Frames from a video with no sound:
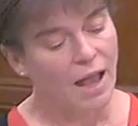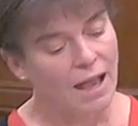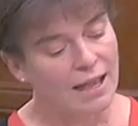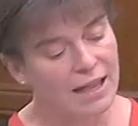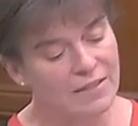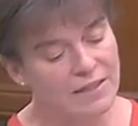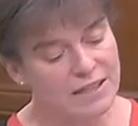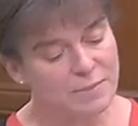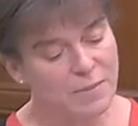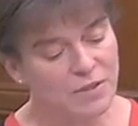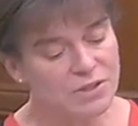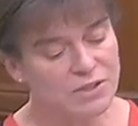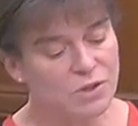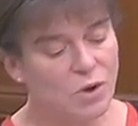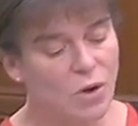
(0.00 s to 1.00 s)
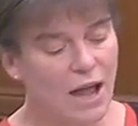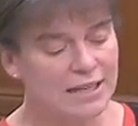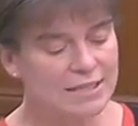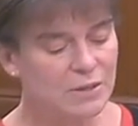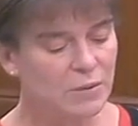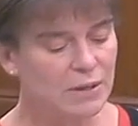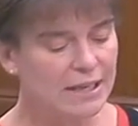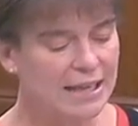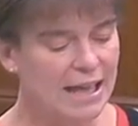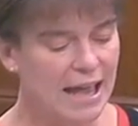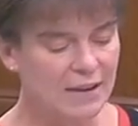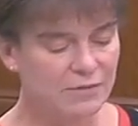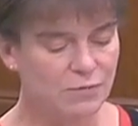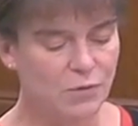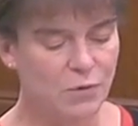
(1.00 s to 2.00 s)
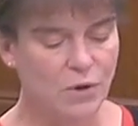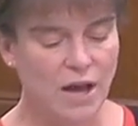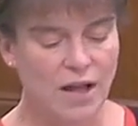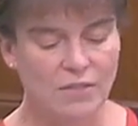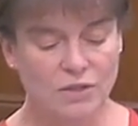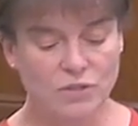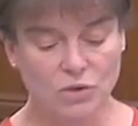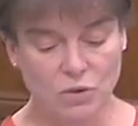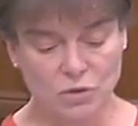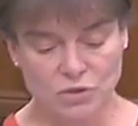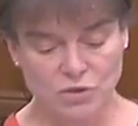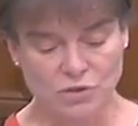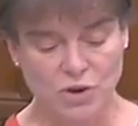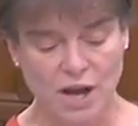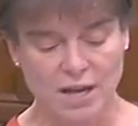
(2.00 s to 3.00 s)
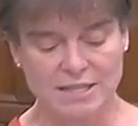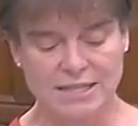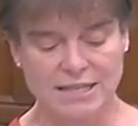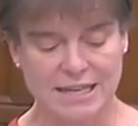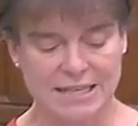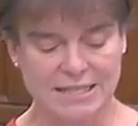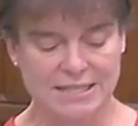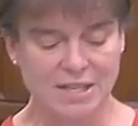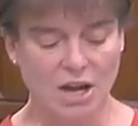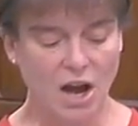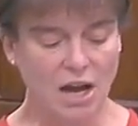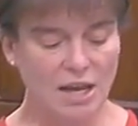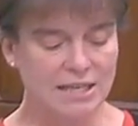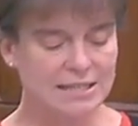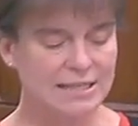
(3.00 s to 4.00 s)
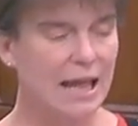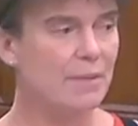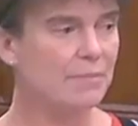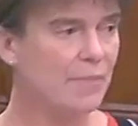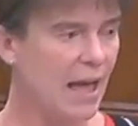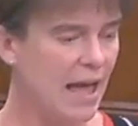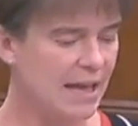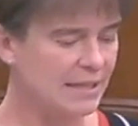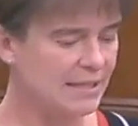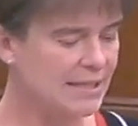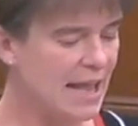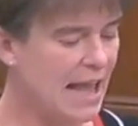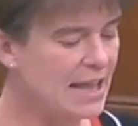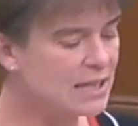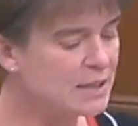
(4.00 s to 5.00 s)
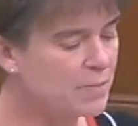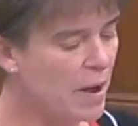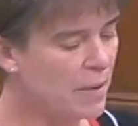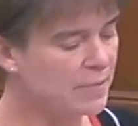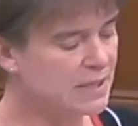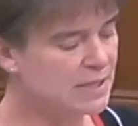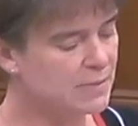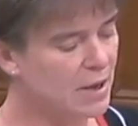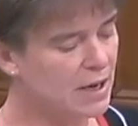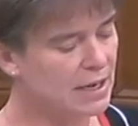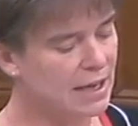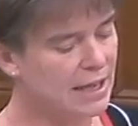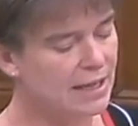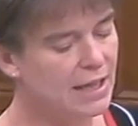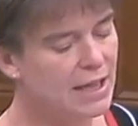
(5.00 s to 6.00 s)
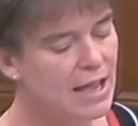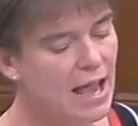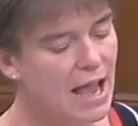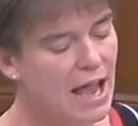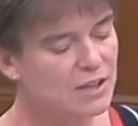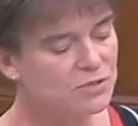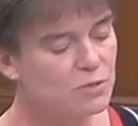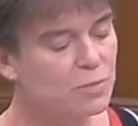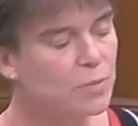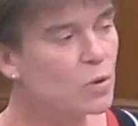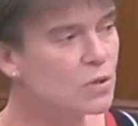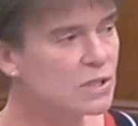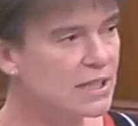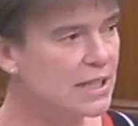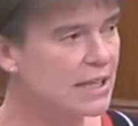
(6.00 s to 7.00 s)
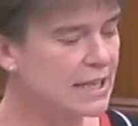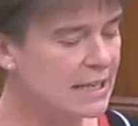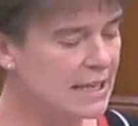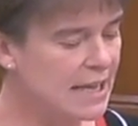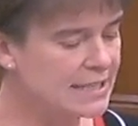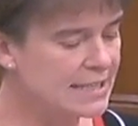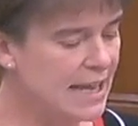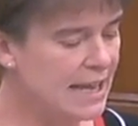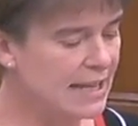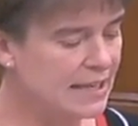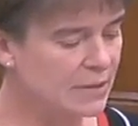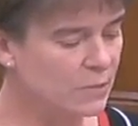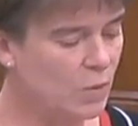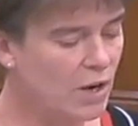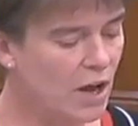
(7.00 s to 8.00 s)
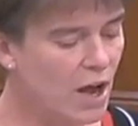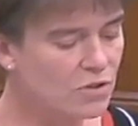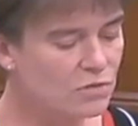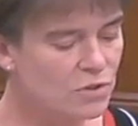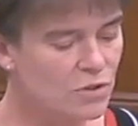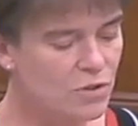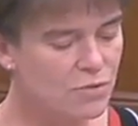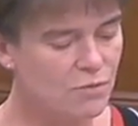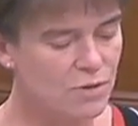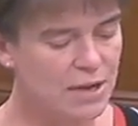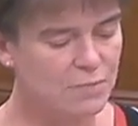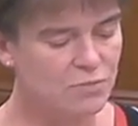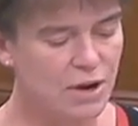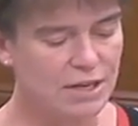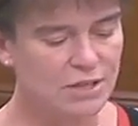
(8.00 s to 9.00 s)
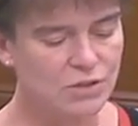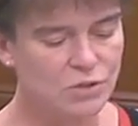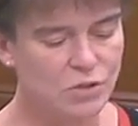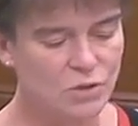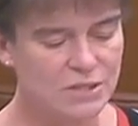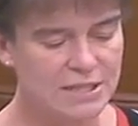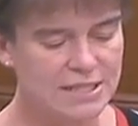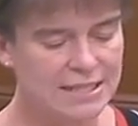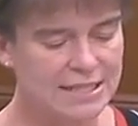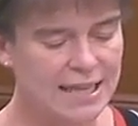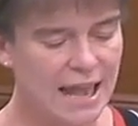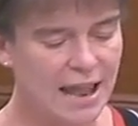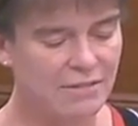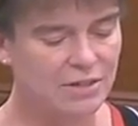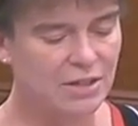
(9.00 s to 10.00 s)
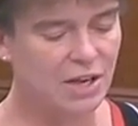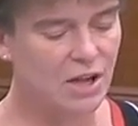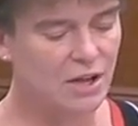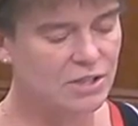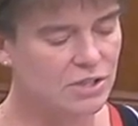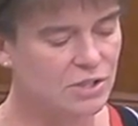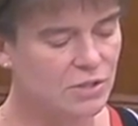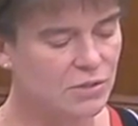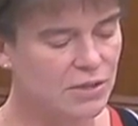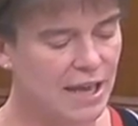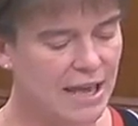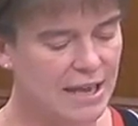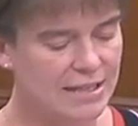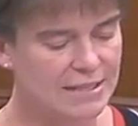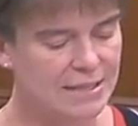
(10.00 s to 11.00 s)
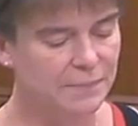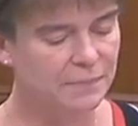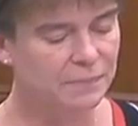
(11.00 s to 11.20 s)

Again, these mothers are not adequately cared for, and the Dogs Trust, in its tireless campaign to end puppy smuggling, has reported that it has taken 103 pregnant dogs into care in the last 2 years.